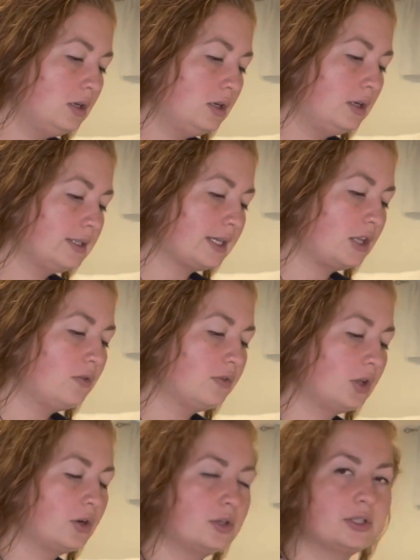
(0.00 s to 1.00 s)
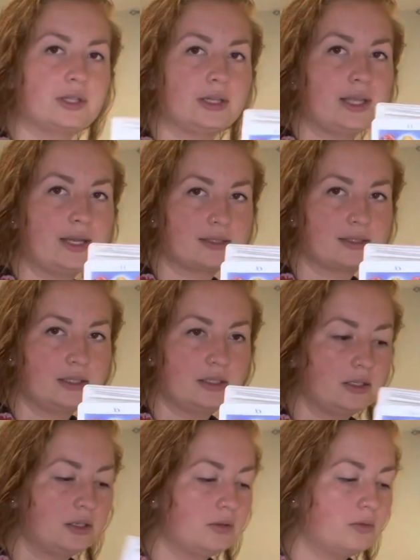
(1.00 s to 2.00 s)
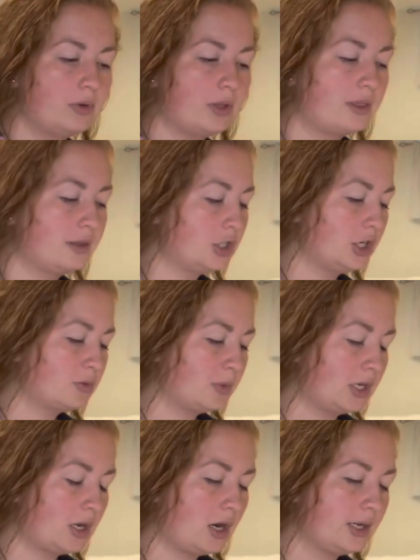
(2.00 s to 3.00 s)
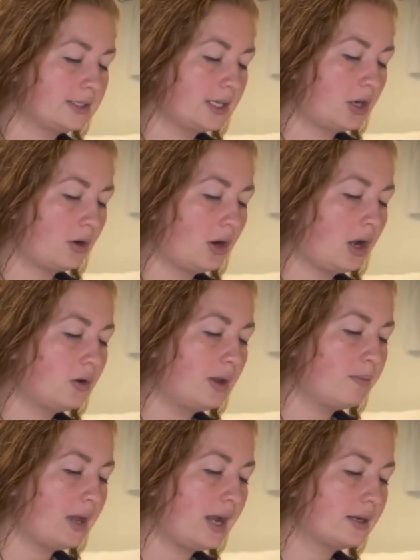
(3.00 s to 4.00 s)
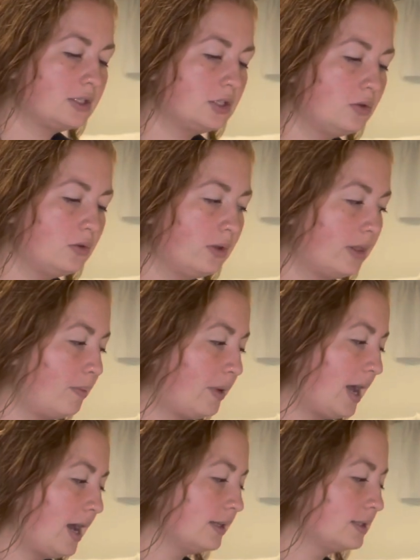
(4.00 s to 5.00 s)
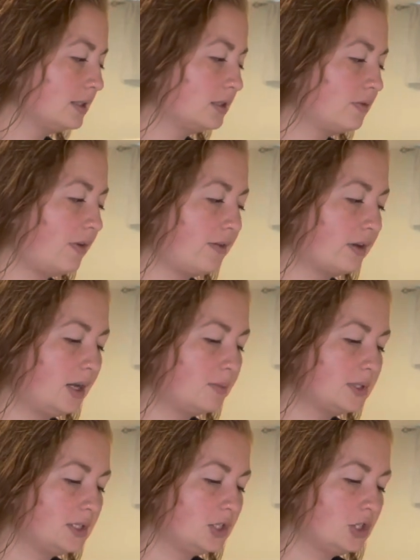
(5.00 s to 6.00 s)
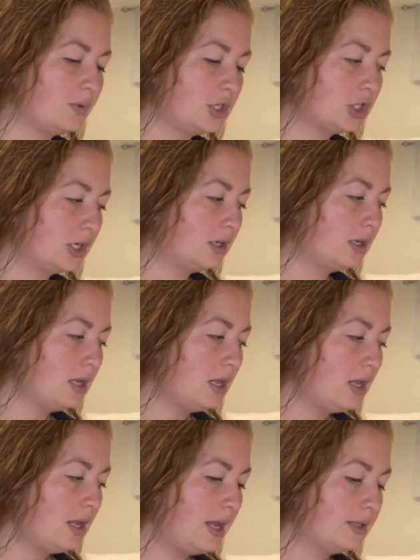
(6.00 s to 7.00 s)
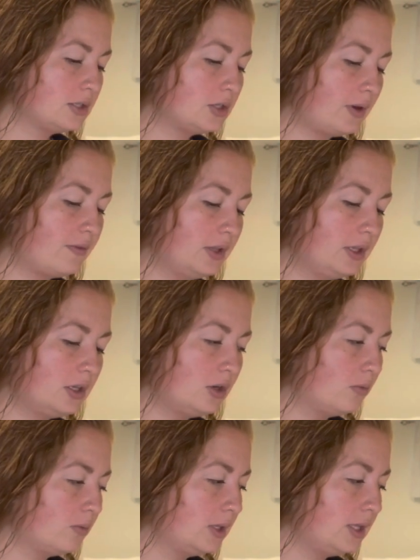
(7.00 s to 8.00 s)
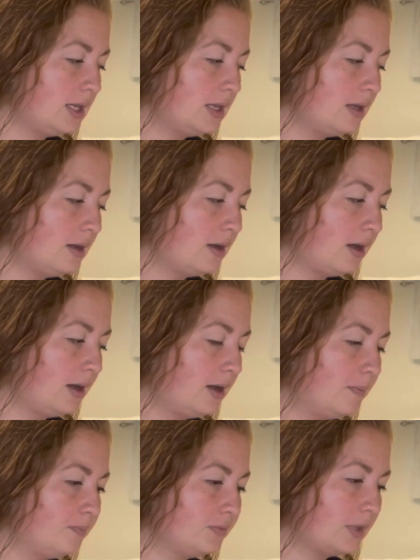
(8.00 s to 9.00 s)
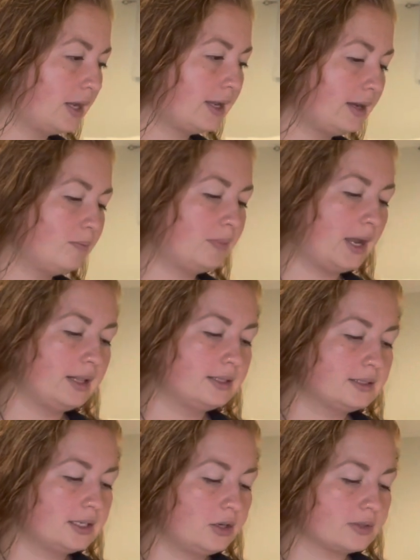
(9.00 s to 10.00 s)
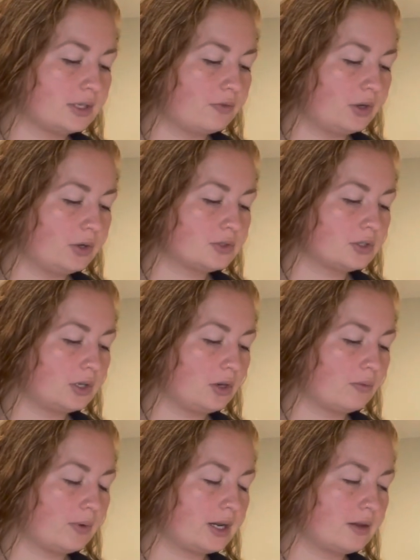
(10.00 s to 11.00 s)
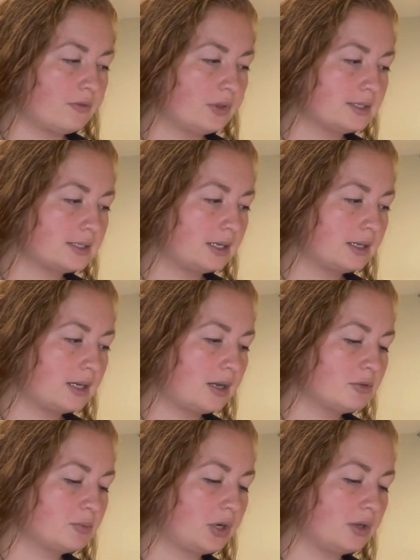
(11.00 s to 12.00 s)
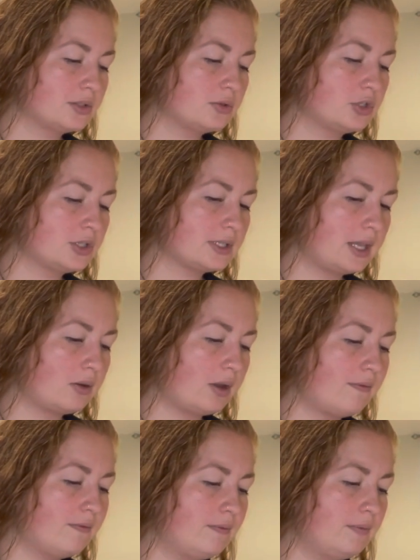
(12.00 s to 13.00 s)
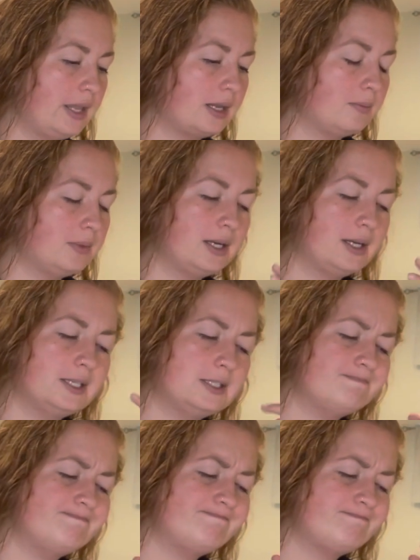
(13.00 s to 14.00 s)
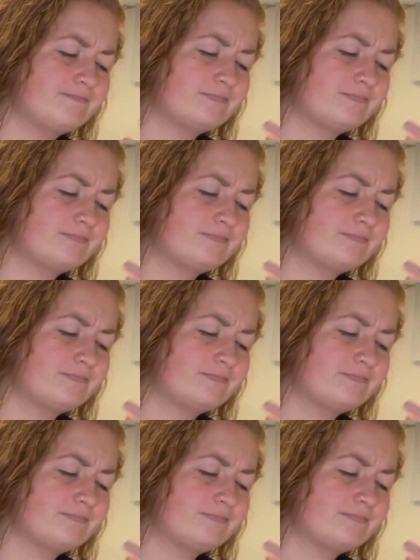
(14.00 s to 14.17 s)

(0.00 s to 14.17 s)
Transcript: it's like you've learned the lesson with the judgment card. It's like you're not going back to the past, this Five of Cups situation. And so I feel like you're really, um, again, balancing yourself out so that you're ready for this Ten of Cups, but also just like a, like um,